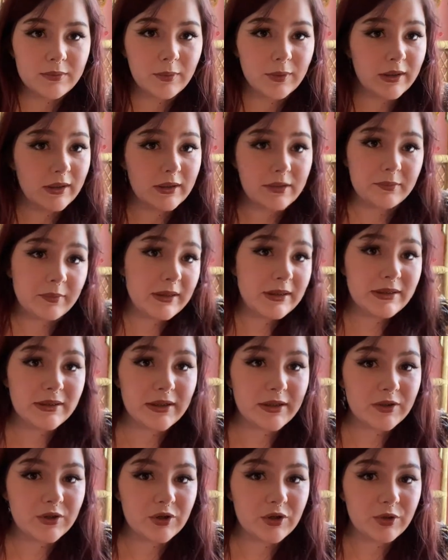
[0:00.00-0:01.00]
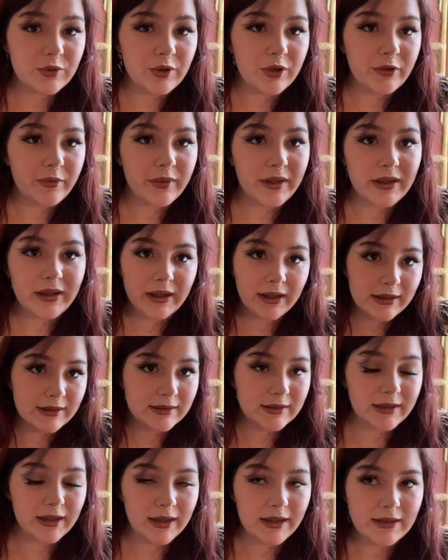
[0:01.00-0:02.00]
with like basically a studio in it,
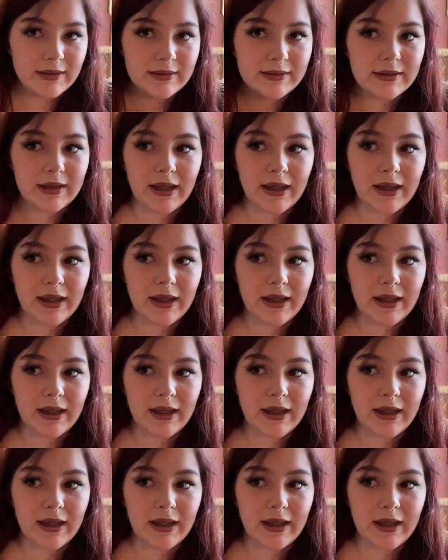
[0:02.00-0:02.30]
has lights,